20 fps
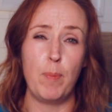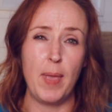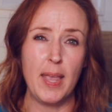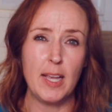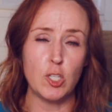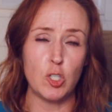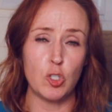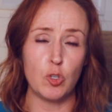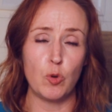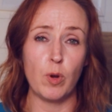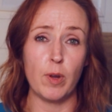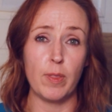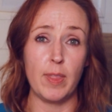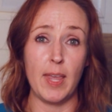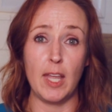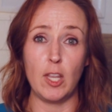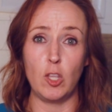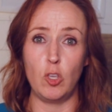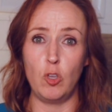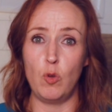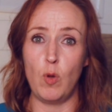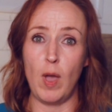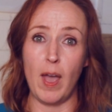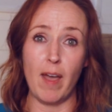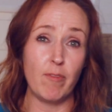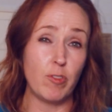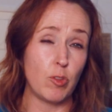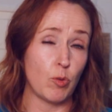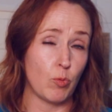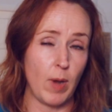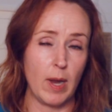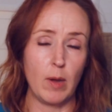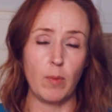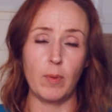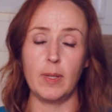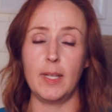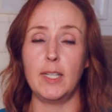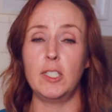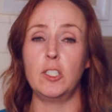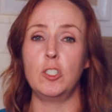make sure that you have the right
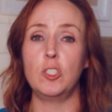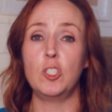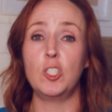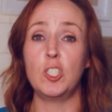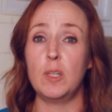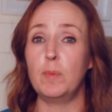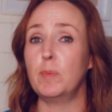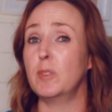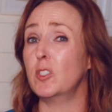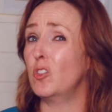relationship